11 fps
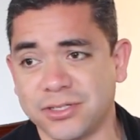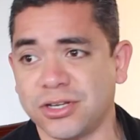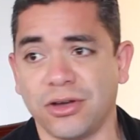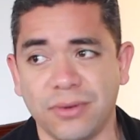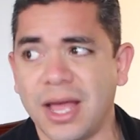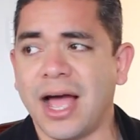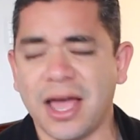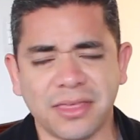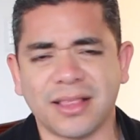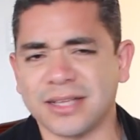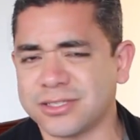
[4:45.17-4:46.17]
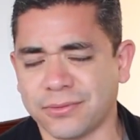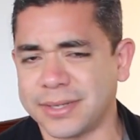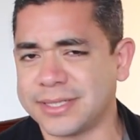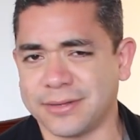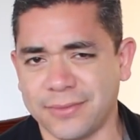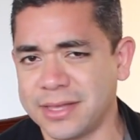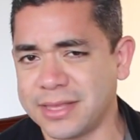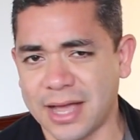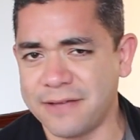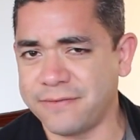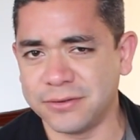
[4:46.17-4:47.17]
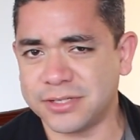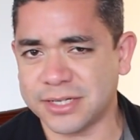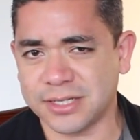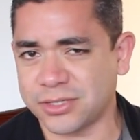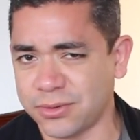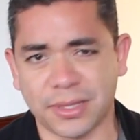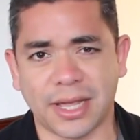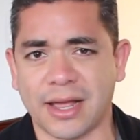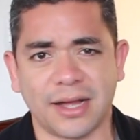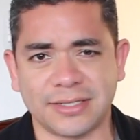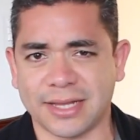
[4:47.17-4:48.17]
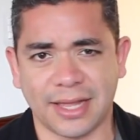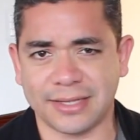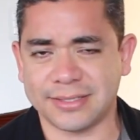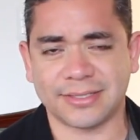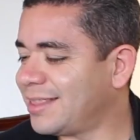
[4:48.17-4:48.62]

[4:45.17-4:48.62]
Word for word: so I think that's the reason why the iPhone six is sold like hotcakes.